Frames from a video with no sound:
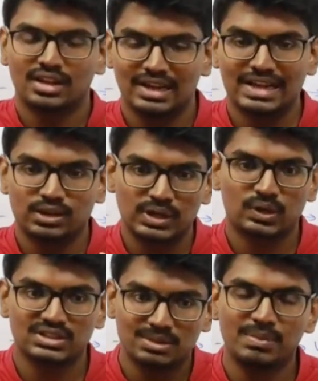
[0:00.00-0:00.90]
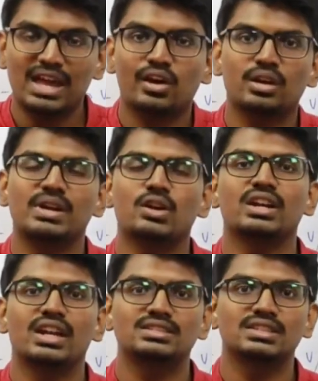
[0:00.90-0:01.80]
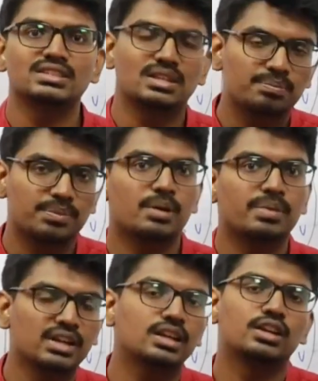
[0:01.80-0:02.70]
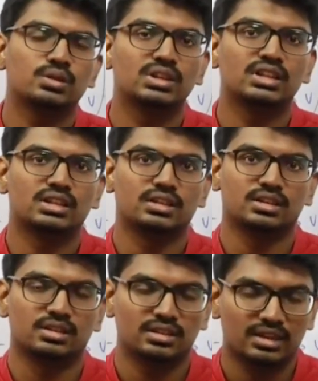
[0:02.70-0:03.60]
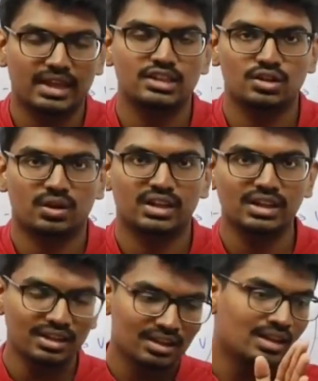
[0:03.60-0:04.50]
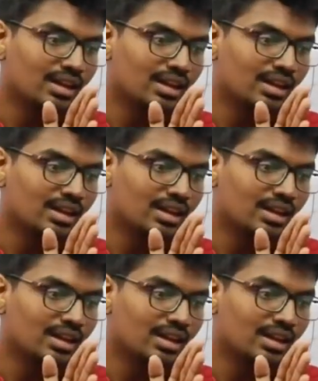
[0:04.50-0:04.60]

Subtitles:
Relative velocity may or may not exist perpendicular to the line joining.